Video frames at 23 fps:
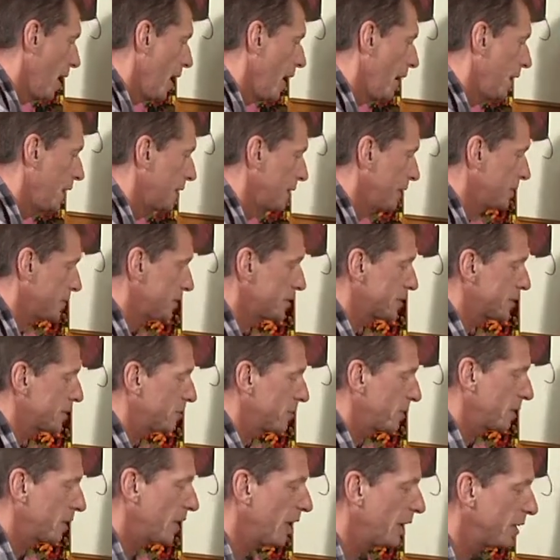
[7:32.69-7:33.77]
And this is going
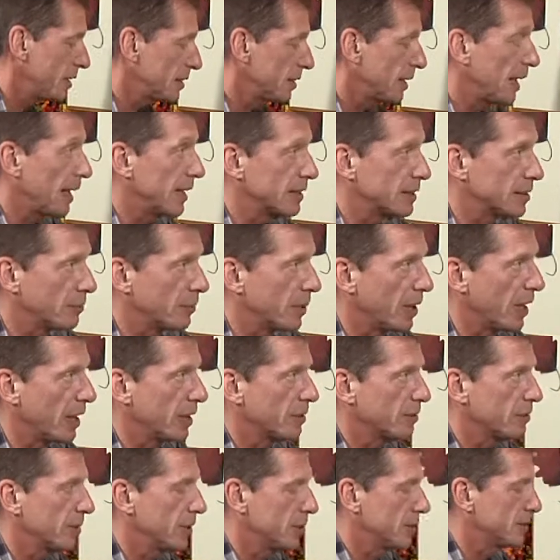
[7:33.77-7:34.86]
to be kind of like the pie
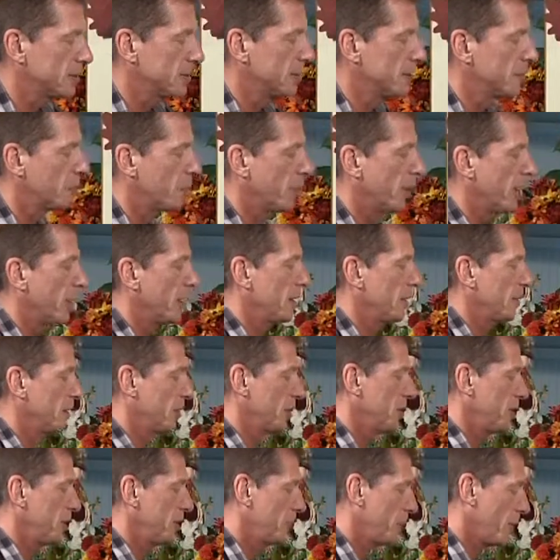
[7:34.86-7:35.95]
crust in a way.
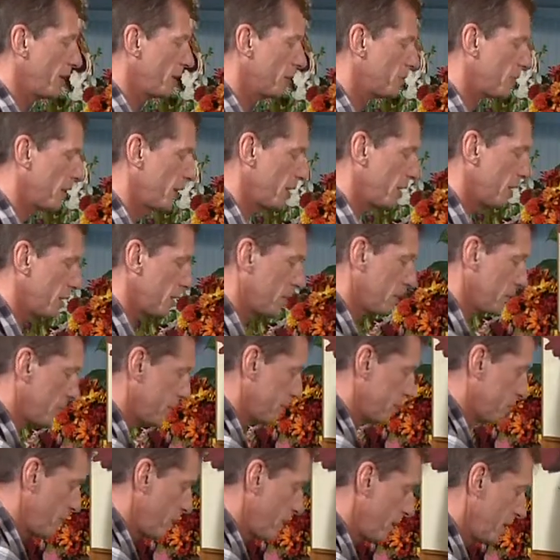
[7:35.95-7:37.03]
You want to try to get out
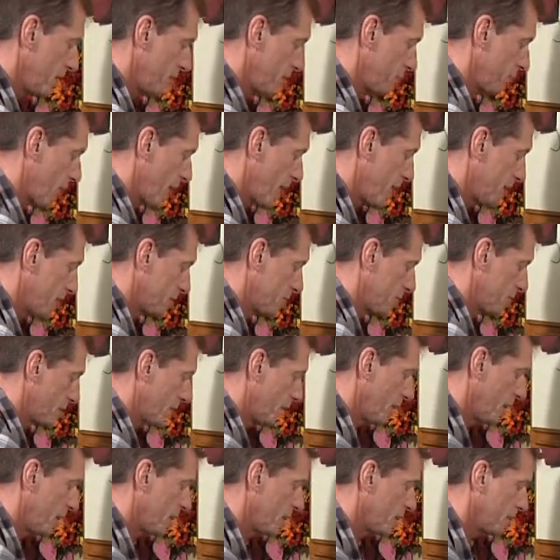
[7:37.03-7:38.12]
as many as you possibly
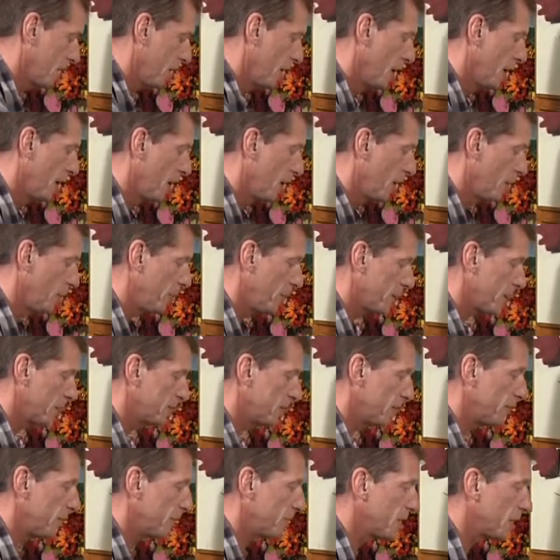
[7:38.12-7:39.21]
can, because
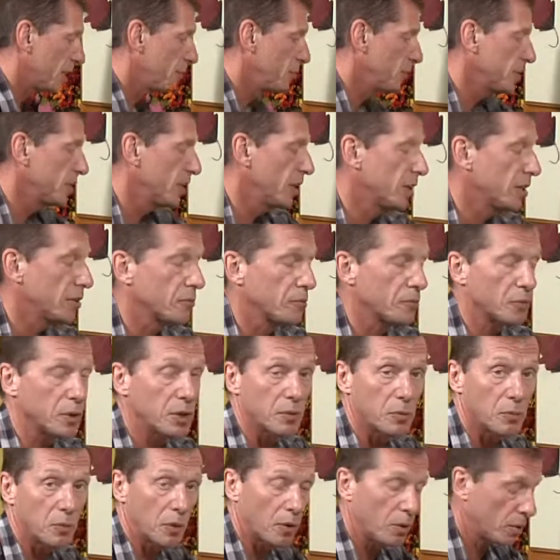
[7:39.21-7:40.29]
every time you take and
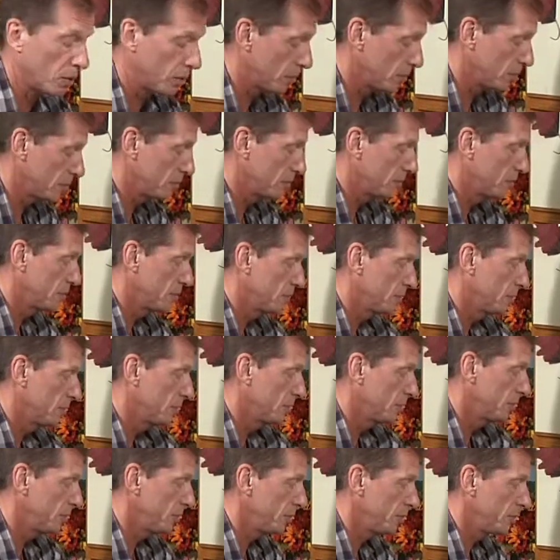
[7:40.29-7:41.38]
re-roll,
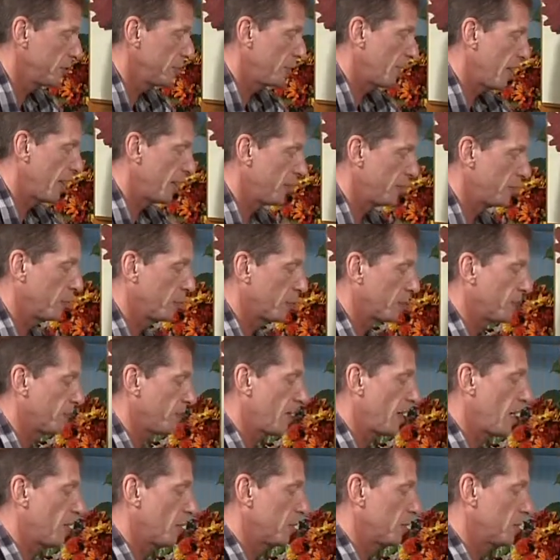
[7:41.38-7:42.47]
you're going to be adding more
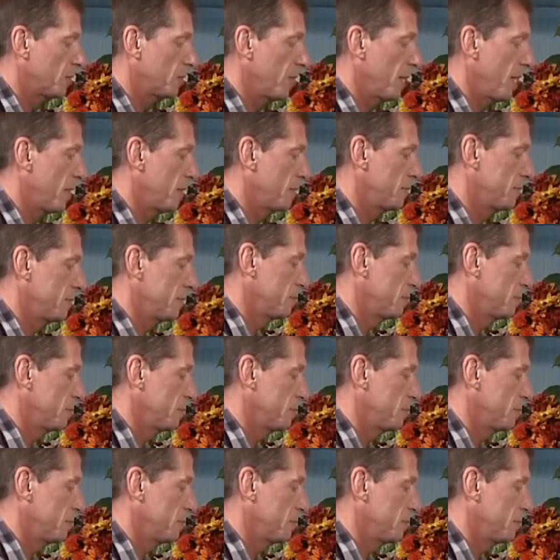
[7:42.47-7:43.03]
flour to that.